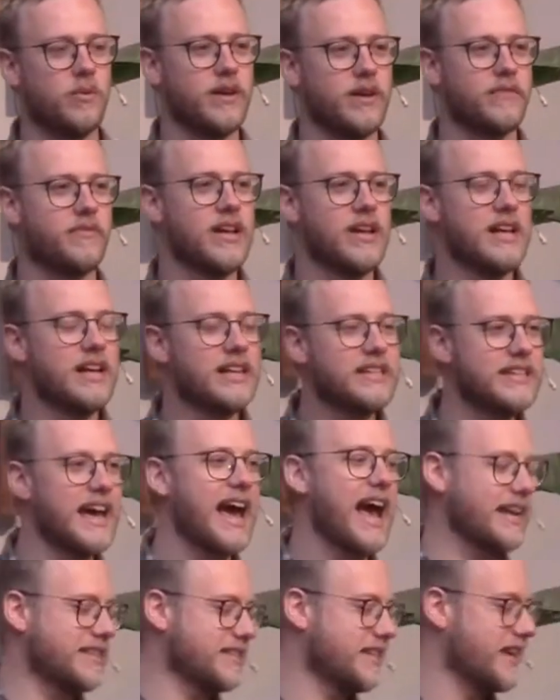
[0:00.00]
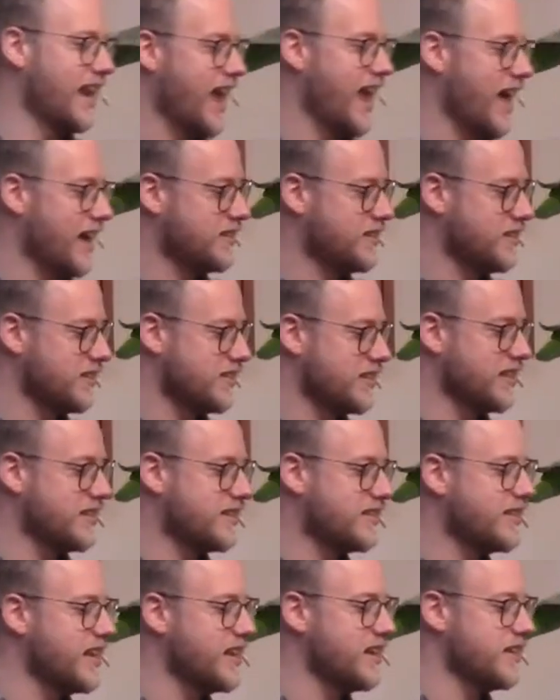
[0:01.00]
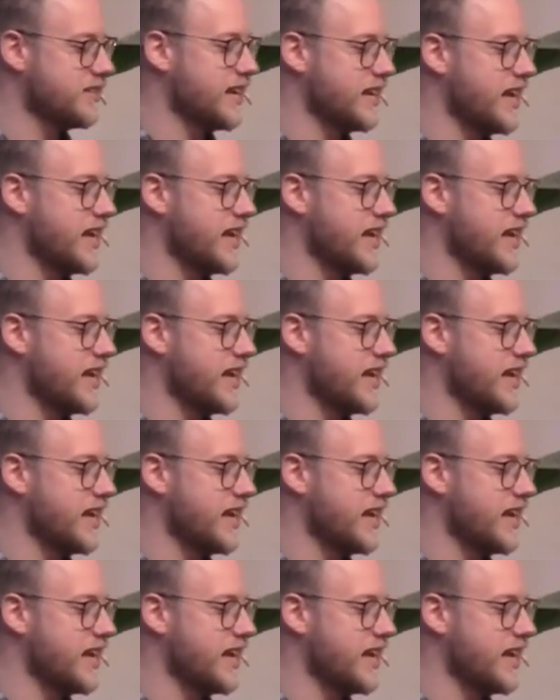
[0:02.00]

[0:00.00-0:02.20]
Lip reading: with tax collectors and sinners.